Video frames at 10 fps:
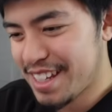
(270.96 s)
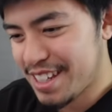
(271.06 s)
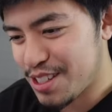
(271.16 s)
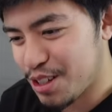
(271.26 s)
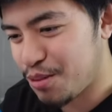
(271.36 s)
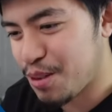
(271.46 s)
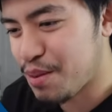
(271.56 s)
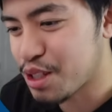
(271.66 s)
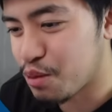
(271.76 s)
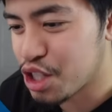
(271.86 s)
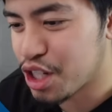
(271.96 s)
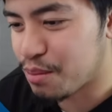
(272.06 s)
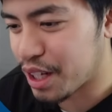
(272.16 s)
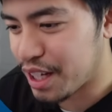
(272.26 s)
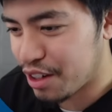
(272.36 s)
So if we press question
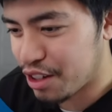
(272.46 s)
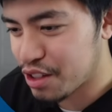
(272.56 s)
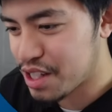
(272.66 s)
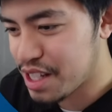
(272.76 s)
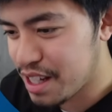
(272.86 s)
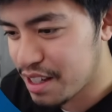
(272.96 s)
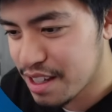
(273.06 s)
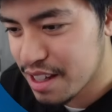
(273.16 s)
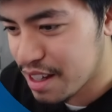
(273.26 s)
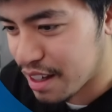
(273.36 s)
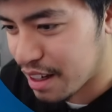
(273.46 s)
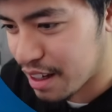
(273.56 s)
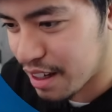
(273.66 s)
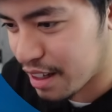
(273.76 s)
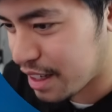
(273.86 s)
mark here, you'll see
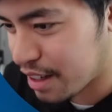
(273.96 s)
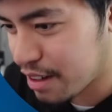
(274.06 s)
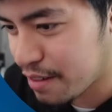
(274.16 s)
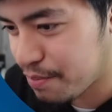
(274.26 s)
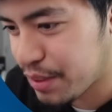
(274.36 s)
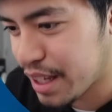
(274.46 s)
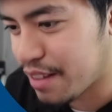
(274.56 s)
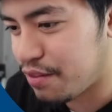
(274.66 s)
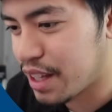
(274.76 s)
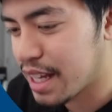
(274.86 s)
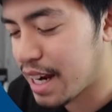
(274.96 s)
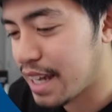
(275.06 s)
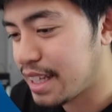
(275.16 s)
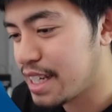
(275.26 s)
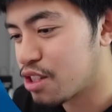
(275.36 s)
uh, here V LAN
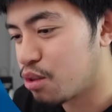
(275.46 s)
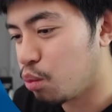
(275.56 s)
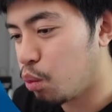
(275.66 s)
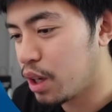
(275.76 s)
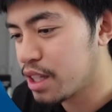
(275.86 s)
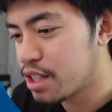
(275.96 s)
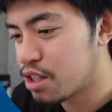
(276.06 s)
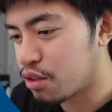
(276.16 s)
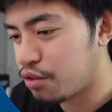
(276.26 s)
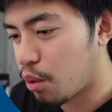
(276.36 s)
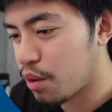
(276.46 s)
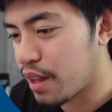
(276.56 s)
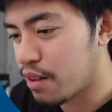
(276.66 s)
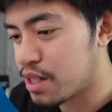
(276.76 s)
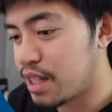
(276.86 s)
I Ds one to four
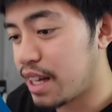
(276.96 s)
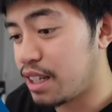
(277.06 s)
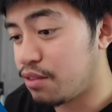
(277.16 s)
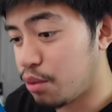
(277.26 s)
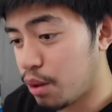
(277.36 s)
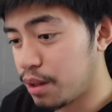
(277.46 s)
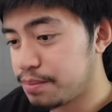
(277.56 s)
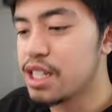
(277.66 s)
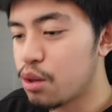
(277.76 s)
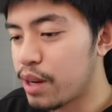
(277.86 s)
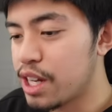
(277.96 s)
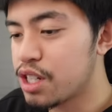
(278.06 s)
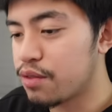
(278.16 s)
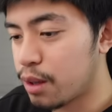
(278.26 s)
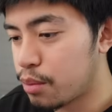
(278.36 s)
thousand ninety-four. This is the range
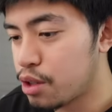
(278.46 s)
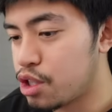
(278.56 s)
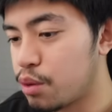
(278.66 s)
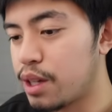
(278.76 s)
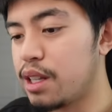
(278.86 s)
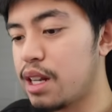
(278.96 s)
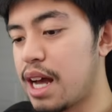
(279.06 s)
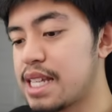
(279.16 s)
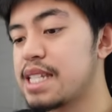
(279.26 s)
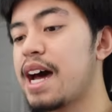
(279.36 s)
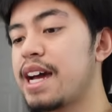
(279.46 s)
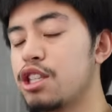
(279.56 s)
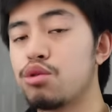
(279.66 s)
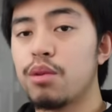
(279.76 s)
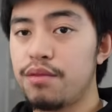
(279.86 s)
of numbers you can
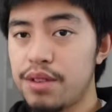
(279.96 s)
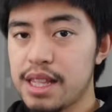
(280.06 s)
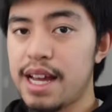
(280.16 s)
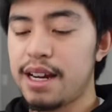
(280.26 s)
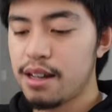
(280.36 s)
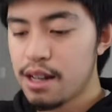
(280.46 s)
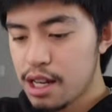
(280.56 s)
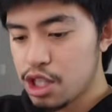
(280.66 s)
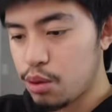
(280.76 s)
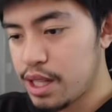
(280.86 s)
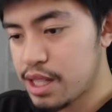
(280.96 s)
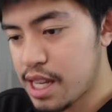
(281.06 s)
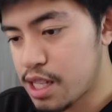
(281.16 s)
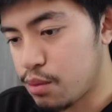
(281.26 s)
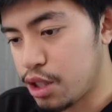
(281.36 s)
assign to a V LAN. So in this
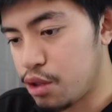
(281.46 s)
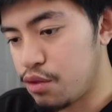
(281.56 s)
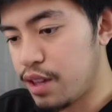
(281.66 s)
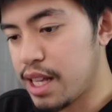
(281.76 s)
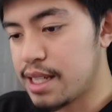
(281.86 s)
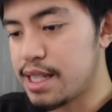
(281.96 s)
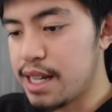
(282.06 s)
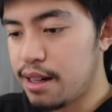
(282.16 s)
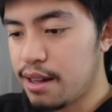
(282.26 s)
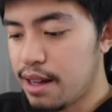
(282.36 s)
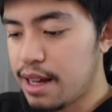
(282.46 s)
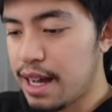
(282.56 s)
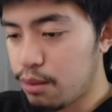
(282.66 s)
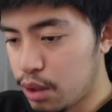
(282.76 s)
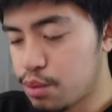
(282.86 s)
case, we'll use V LAN ten.
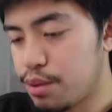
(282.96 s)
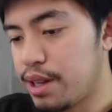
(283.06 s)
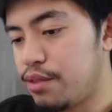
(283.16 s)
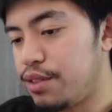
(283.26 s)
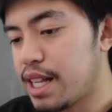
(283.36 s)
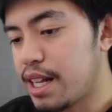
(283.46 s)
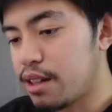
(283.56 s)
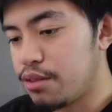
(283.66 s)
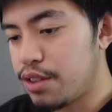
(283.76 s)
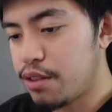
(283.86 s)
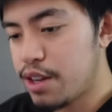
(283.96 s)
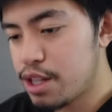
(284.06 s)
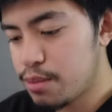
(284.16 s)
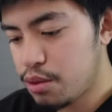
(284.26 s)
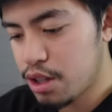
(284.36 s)
And once we're in V LAN
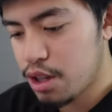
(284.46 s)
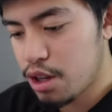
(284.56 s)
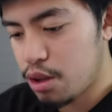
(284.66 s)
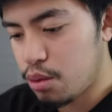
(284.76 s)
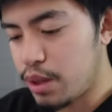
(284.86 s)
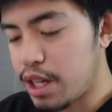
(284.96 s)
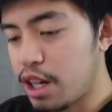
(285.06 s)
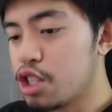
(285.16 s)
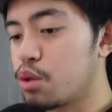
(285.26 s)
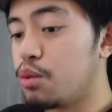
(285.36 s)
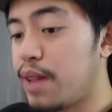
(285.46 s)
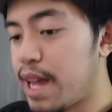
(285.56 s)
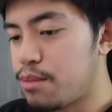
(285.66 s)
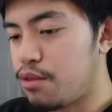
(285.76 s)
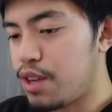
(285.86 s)
configuration mode, we can also
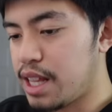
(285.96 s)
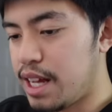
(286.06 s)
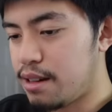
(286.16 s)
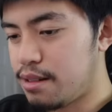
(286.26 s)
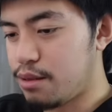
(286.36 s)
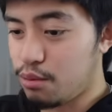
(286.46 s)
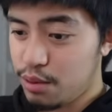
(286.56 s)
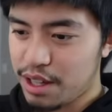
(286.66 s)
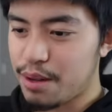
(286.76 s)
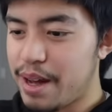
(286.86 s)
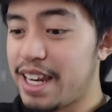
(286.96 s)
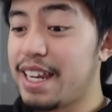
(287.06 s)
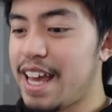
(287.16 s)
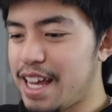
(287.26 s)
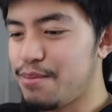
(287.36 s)
name the V LAN with the command
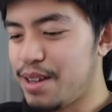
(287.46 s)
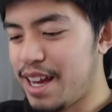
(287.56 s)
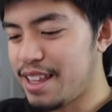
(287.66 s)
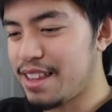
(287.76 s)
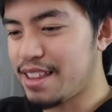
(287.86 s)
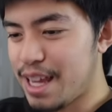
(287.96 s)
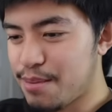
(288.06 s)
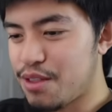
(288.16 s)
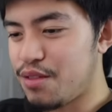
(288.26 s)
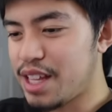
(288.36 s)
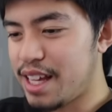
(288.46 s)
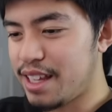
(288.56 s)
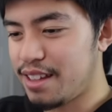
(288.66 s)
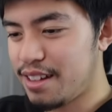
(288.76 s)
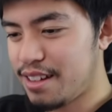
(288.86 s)
name and then the name of the V
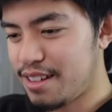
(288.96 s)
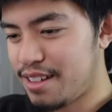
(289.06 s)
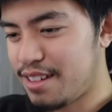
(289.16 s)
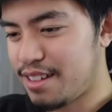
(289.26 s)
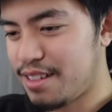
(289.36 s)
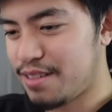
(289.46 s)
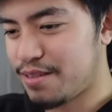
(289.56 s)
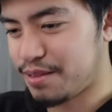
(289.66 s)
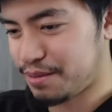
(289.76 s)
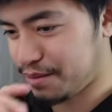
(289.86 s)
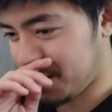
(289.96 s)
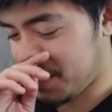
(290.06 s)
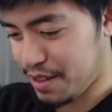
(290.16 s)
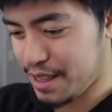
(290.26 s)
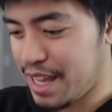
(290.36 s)
LAN.
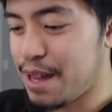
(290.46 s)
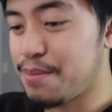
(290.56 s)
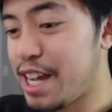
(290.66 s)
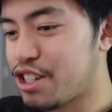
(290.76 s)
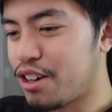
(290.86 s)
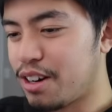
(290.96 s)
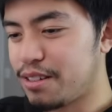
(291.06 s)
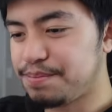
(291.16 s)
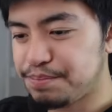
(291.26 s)
So name H R.